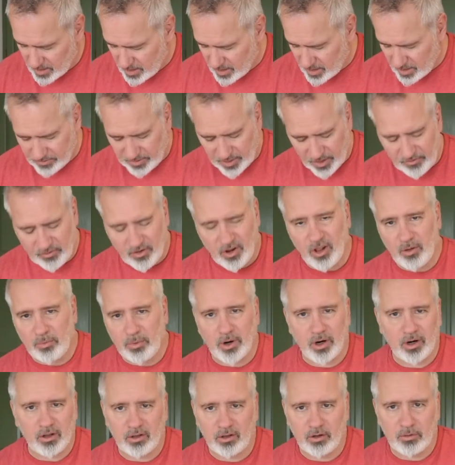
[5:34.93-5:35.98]
If they fall
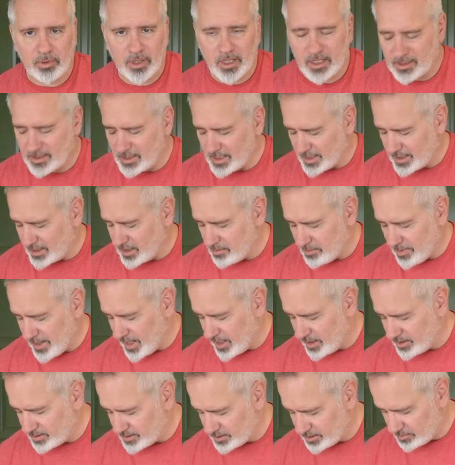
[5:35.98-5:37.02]
apart a little bit, it's not going to
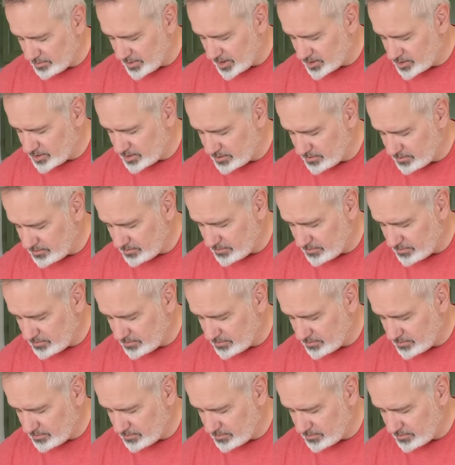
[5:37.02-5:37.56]
matter too much.